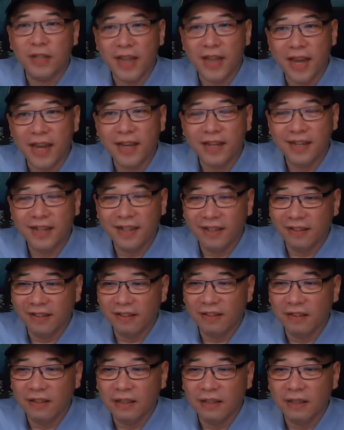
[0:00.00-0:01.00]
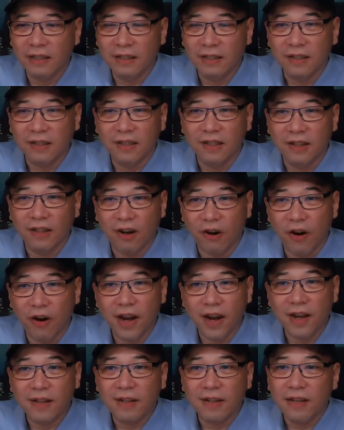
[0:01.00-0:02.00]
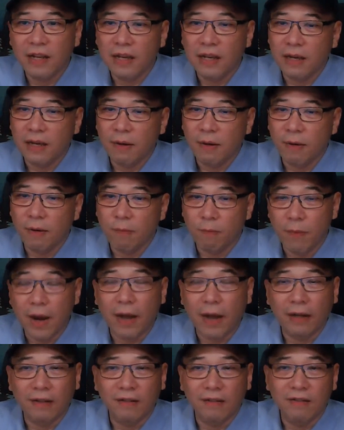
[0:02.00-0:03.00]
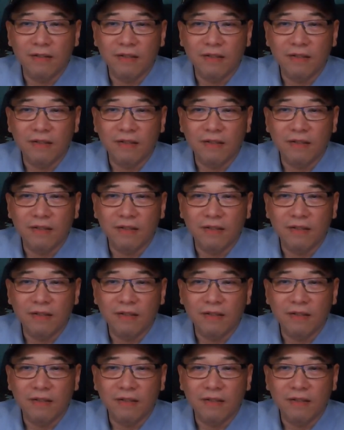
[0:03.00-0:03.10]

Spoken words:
take. Alright? But